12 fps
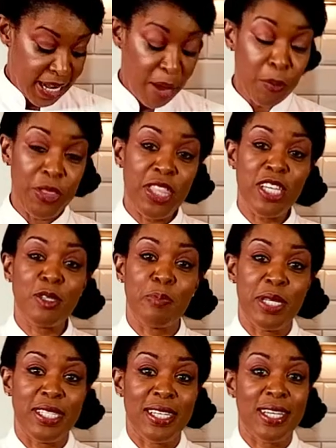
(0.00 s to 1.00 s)
Now with these
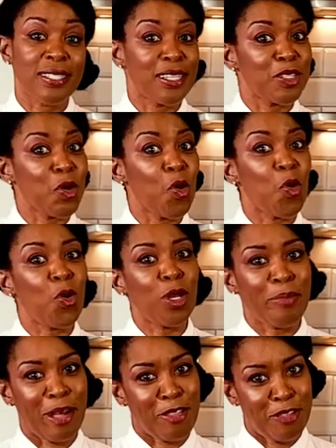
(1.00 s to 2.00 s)
biscuits, it's
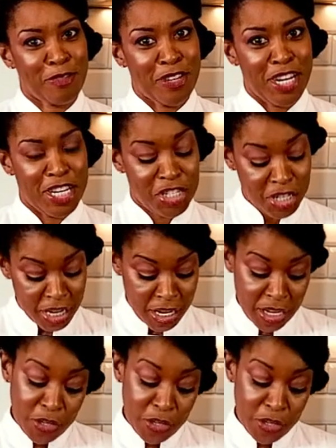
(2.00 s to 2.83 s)
all about the finish.